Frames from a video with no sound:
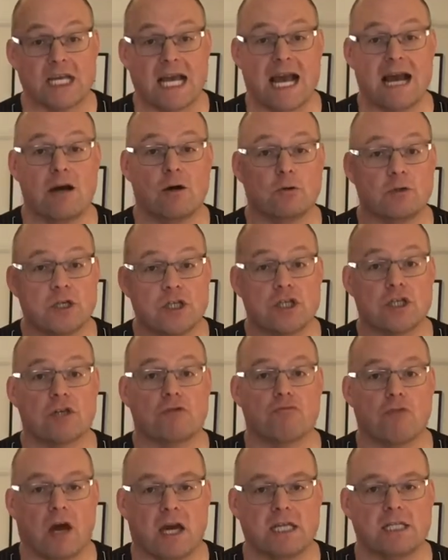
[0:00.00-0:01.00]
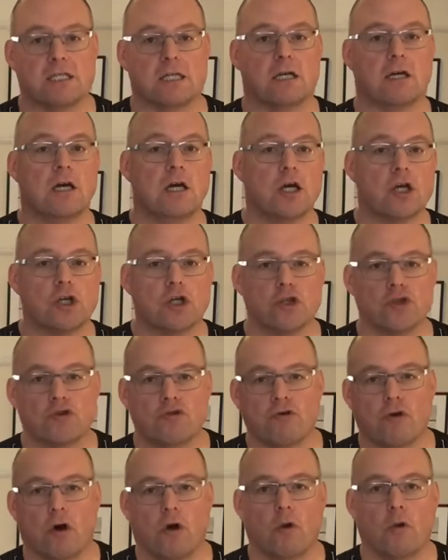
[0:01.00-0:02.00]
How does the writer
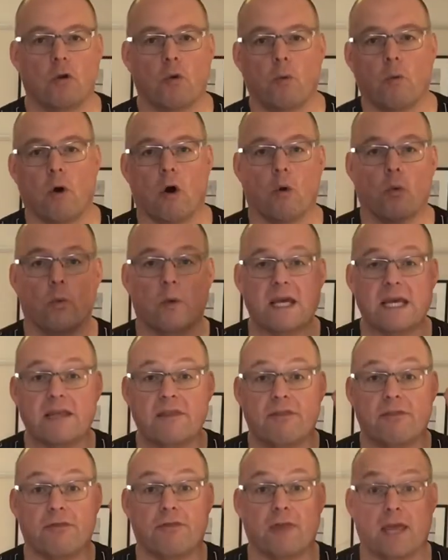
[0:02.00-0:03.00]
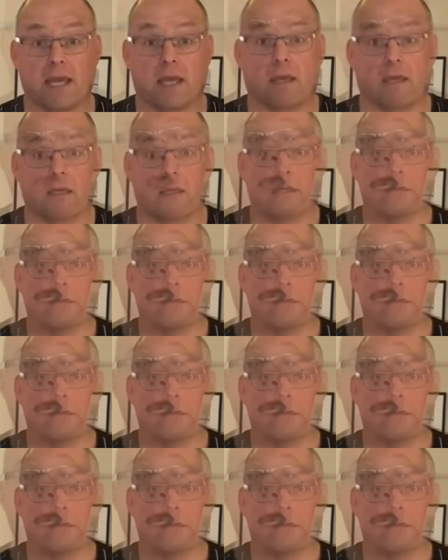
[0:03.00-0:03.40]
control what we think?